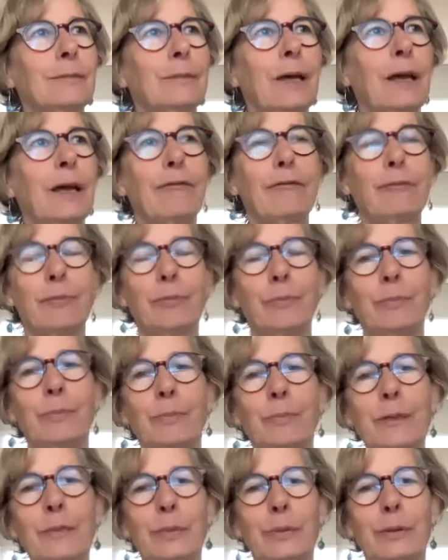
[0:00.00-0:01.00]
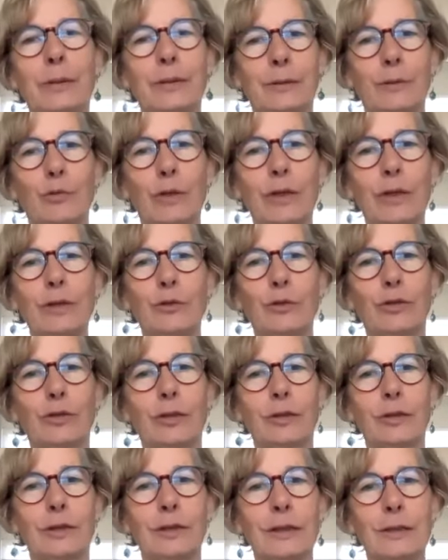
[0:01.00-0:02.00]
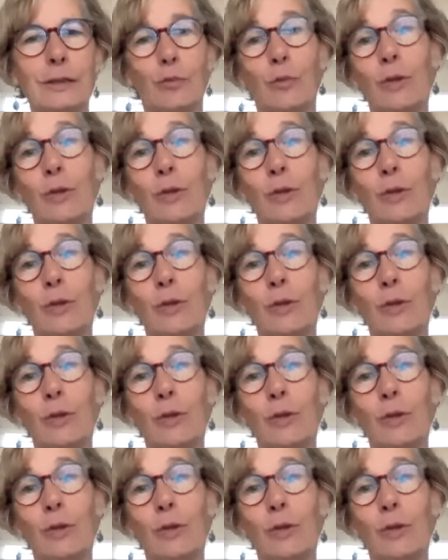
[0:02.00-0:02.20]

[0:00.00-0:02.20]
have people who are interested in this,